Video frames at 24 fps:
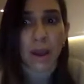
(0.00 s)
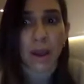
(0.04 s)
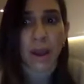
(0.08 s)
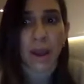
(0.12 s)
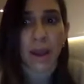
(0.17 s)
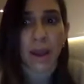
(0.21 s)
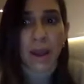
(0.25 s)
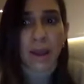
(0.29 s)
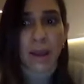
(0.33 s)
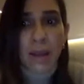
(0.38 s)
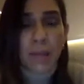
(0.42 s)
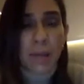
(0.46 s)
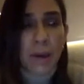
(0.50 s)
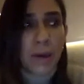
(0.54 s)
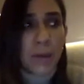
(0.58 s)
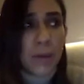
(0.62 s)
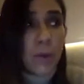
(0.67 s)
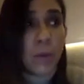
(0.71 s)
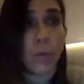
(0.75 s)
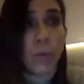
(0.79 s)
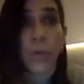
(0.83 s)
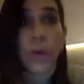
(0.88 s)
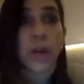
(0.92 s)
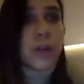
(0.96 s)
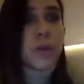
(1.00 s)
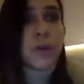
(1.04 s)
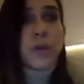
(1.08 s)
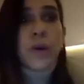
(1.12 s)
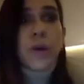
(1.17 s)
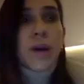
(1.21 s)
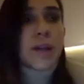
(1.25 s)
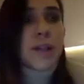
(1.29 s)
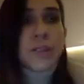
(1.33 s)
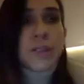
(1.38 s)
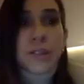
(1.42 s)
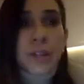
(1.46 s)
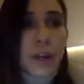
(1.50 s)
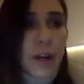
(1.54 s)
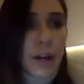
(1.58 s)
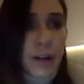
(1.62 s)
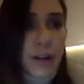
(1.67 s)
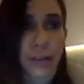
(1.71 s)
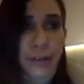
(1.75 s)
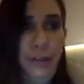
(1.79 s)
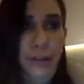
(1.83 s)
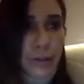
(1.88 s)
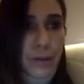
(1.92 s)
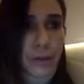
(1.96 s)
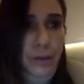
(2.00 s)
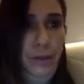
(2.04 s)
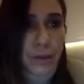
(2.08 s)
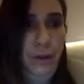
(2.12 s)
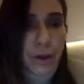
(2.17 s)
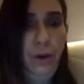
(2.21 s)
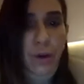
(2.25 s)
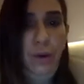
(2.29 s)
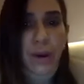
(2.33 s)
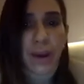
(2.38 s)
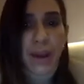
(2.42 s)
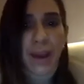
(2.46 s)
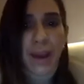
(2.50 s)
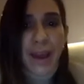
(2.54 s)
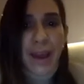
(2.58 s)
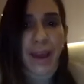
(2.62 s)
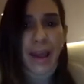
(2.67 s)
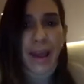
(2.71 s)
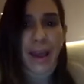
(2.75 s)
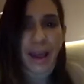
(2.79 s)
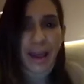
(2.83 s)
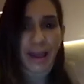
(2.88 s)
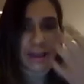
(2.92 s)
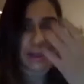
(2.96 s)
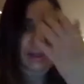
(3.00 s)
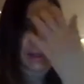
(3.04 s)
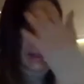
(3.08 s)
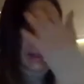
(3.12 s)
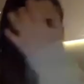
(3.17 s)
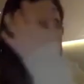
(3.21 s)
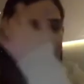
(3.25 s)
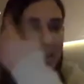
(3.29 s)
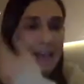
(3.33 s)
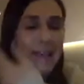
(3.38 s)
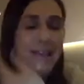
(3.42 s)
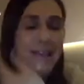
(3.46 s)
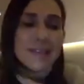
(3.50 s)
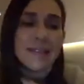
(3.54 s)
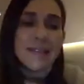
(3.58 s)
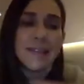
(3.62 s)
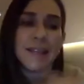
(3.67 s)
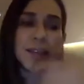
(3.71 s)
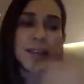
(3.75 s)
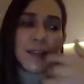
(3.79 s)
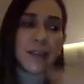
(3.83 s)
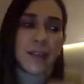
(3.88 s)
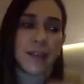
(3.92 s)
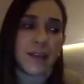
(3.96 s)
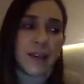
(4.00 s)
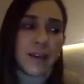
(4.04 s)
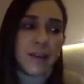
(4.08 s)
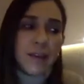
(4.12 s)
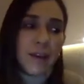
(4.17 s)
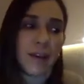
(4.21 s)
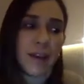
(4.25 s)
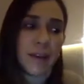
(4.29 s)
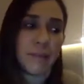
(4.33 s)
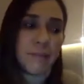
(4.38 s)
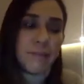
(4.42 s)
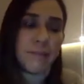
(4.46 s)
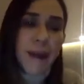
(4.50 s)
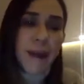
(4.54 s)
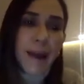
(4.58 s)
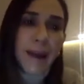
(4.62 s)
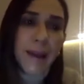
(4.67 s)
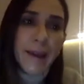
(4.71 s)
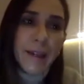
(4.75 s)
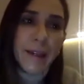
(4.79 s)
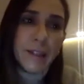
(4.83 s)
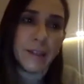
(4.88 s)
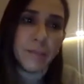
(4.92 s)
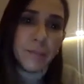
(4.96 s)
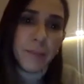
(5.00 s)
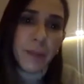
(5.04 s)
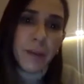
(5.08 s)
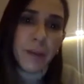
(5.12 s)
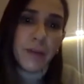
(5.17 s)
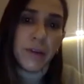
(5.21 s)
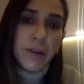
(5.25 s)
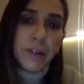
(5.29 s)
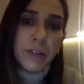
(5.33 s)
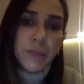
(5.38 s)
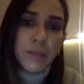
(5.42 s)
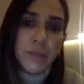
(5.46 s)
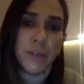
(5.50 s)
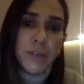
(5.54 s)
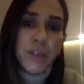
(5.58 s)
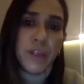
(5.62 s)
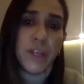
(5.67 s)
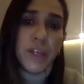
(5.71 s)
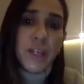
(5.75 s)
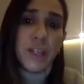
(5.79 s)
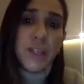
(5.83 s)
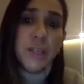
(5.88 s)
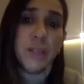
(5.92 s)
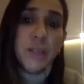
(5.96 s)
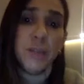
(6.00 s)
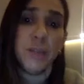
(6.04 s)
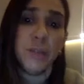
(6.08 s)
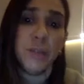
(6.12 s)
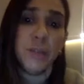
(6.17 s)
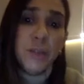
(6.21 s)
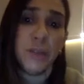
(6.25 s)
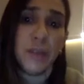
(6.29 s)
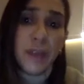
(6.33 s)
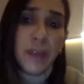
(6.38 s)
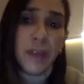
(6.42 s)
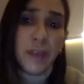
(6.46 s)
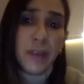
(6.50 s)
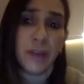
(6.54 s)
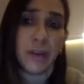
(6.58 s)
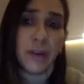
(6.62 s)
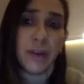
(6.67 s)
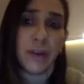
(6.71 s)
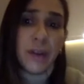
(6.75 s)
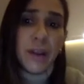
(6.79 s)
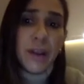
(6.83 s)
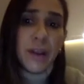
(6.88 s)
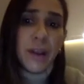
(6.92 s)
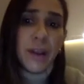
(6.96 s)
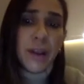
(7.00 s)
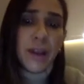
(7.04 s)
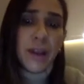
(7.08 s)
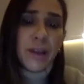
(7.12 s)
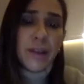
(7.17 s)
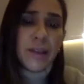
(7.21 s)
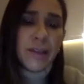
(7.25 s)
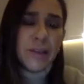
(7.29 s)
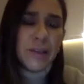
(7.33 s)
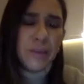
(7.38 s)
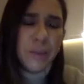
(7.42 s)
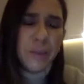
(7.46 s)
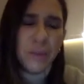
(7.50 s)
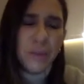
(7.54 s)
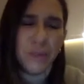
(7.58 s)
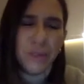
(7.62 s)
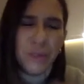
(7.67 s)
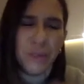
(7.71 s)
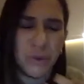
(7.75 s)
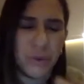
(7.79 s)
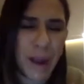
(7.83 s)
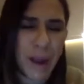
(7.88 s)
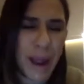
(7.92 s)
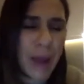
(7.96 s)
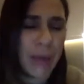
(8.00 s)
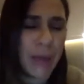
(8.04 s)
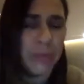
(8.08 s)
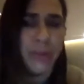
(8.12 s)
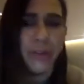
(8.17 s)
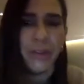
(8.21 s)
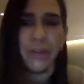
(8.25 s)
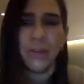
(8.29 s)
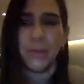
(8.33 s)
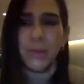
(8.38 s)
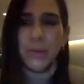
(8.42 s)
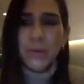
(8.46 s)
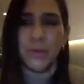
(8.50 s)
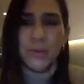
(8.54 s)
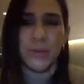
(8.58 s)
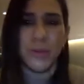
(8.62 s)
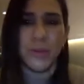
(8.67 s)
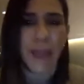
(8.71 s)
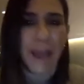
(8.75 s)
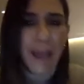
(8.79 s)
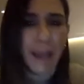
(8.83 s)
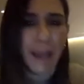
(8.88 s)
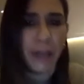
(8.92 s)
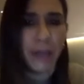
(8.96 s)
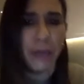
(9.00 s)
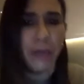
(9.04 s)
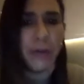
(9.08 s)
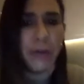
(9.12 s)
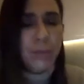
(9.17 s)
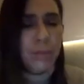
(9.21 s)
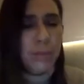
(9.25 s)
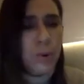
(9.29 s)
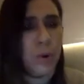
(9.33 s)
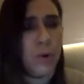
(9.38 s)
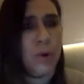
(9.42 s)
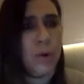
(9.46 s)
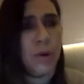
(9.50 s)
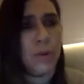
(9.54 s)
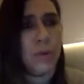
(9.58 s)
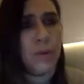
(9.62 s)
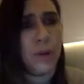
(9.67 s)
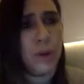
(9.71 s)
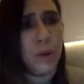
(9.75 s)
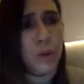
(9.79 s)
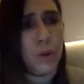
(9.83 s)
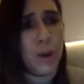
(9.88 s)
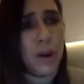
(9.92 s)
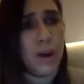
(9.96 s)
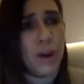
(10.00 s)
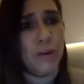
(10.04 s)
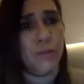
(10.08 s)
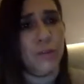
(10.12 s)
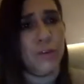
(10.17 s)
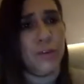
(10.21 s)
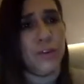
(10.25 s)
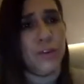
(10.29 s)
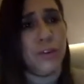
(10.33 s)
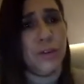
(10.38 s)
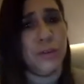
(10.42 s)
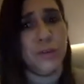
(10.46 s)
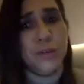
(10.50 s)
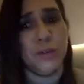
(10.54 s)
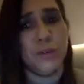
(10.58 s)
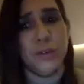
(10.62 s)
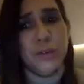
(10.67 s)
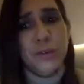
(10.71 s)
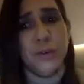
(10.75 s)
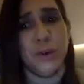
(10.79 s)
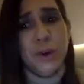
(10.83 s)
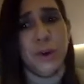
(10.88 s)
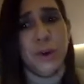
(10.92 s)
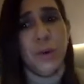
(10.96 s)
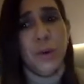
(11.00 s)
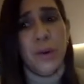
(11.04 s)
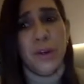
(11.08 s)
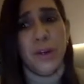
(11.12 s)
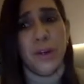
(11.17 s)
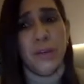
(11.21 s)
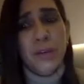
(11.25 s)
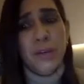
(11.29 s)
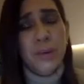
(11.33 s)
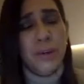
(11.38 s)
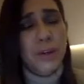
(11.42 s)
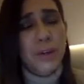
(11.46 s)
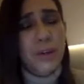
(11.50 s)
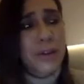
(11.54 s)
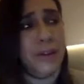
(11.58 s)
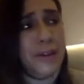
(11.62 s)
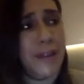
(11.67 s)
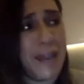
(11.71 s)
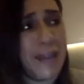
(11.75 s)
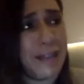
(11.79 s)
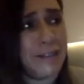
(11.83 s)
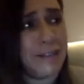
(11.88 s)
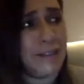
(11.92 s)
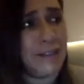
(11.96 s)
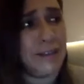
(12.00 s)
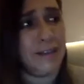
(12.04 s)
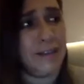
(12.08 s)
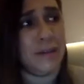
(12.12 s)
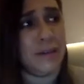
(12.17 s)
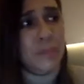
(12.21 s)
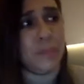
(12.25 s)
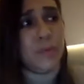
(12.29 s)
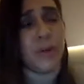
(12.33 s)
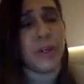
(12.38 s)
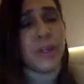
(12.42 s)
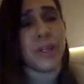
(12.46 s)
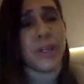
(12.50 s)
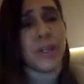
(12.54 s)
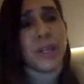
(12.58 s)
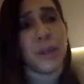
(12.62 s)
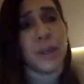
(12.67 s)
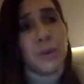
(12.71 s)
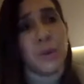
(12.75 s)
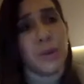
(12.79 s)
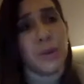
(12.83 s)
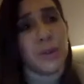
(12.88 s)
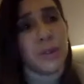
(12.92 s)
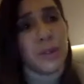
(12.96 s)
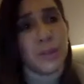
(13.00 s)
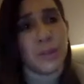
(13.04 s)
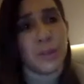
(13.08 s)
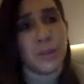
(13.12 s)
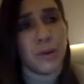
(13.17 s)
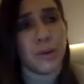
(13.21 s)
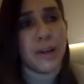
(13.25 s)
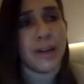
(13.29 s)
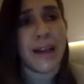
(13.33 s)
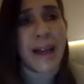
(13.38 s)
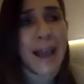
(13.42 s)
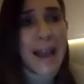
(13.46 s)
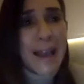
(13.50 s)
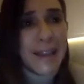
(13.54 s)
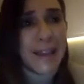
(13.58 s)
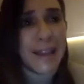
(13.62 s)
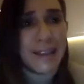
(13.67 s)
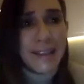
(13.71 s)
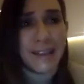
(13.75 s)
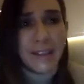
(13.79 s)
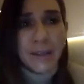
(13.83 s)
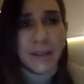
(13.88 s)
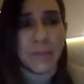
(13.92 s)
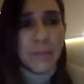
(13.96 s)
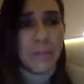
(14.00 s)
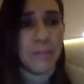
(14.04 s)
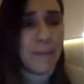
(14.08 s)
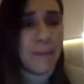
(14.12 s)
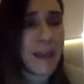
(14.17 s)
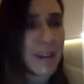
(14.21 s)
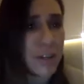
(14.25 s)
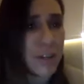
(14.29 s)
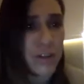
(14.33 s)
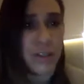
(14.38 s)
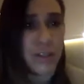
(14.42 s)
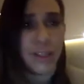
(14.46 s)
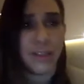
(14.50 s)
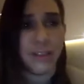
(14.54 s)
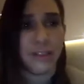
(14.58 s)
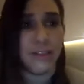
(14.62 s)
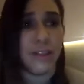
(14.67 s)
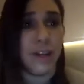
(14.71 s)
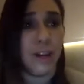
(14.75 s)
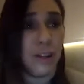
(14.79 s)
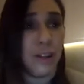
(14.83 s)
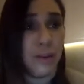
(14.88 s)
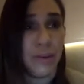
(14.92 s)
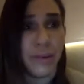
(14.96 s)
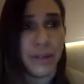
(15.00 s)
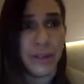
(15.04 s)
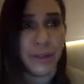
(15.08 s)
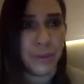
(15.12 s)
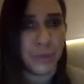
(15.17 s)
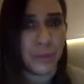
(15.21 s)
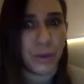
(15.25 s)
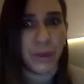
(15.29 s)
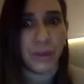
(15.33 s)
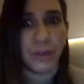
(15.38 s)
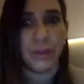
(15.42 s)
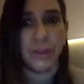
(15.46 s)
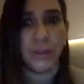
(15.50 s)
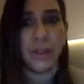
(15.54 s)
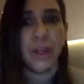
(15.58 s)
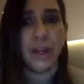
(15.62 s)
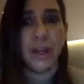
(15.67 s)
and about the where do I start, And Leslee, in my experience, what she has put together is the most grounded, the most accurate program required for children to grow in a more connected, in a more equal, in a more kind, compassionate, tolerant world.